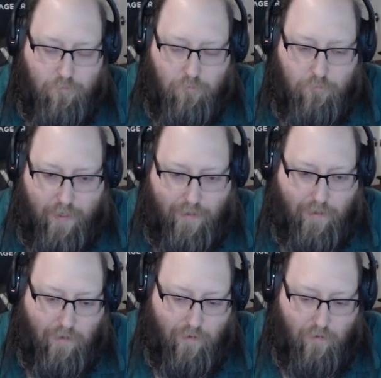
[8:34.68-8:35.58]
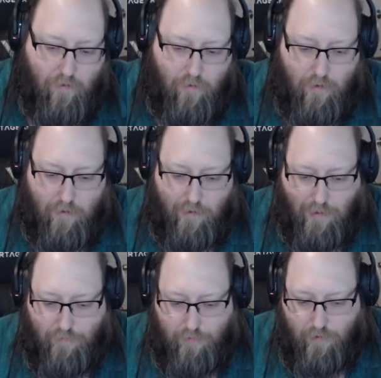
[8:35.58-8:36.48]
but the
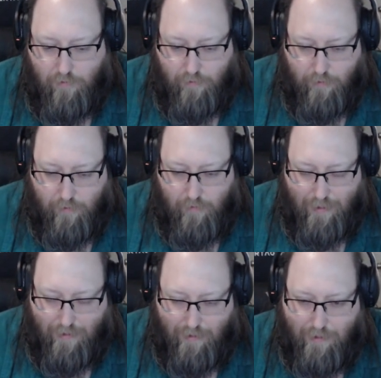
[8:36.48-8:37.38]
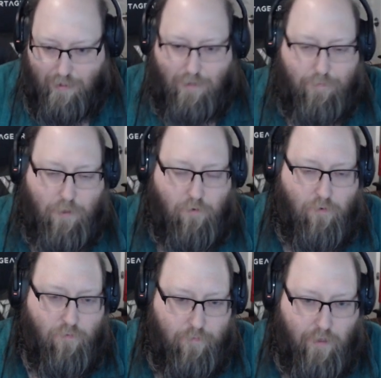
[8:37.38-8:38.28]
stuff you'll learn, like the concepts you'll
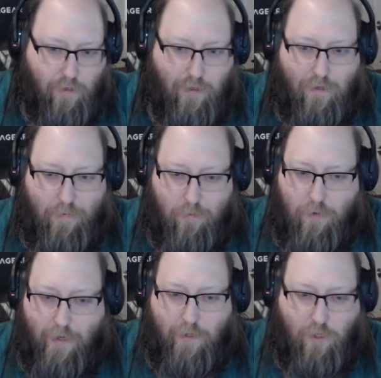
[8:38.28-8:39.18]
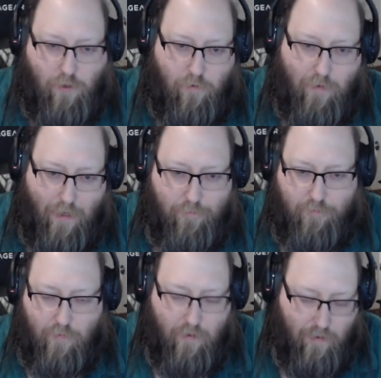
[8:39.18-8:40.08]
learn from this, is going to be applied to
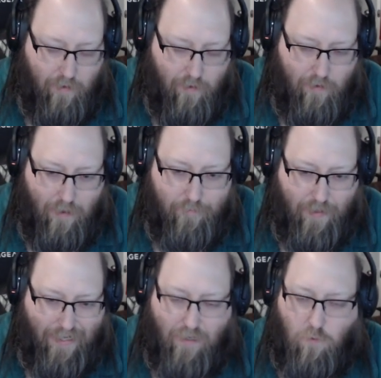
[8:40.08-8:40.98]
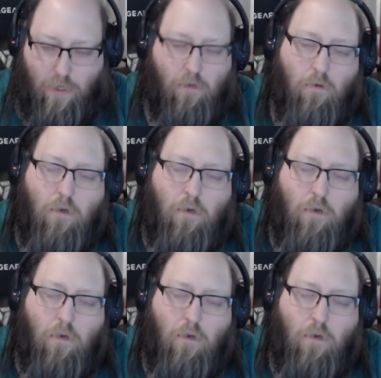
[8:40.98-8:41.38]
MZ as well.